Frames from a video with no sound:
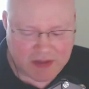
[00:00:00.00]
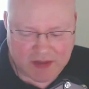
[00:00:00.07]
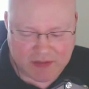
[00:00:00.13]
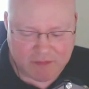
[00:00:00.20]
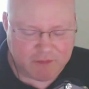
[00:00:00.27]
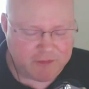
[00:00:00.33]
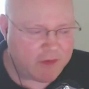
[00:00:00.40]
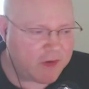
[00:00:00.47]

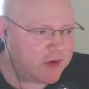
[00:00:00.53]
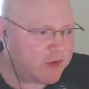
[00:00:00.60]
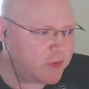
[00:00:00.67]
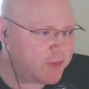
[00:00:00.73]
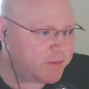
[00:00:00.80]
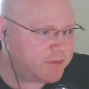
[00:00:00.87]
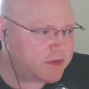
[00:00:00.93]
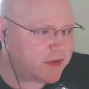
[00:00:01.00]
follow
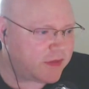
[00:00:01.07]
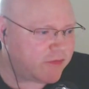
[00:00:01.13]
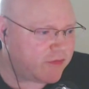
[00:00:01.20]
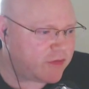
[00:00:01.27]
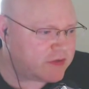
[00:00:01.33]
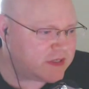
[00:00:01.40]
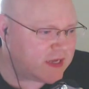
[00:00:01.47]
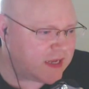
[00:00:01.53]
up to
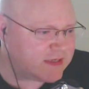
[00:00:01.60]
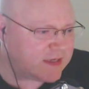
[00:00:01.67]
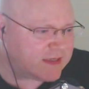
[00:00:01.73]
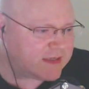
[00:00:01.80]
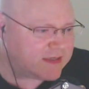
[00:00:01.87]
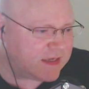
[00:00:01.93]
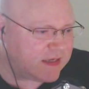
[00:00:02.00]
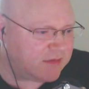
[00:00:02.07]
Thrust
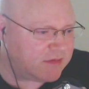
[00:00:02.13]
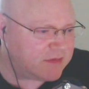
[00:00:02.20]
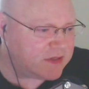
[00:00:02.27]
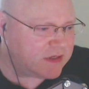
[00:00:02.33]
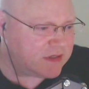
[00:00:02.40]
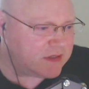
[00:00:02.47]
SSC, was it?